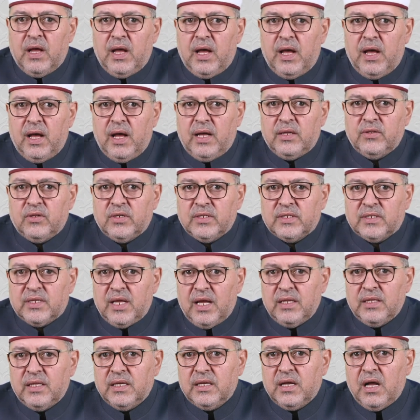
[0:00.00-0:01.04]

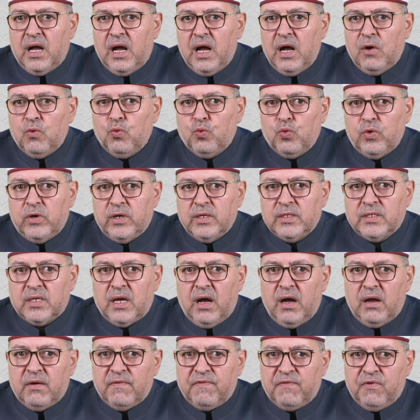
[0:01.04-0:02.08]
Understanding how words
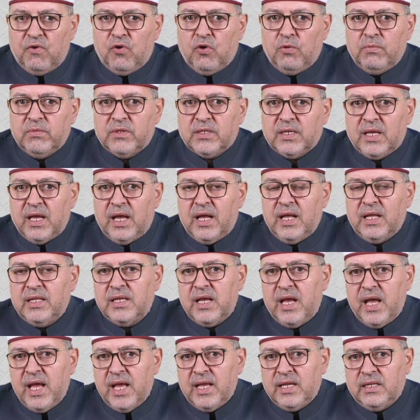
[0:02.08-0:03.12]
are formed can
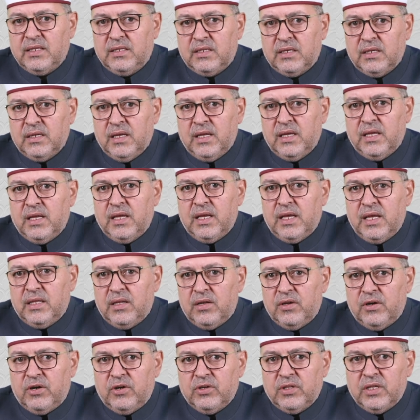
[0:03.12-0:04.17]
aid
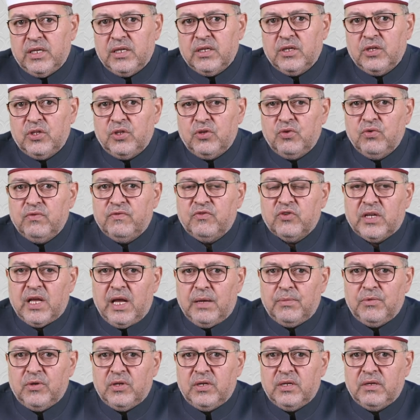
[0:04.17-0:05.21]
in learning a new
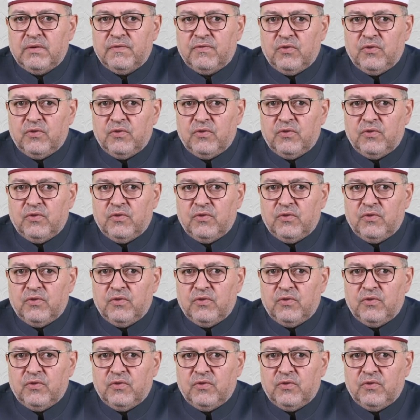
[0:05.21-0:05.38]
vocabulary.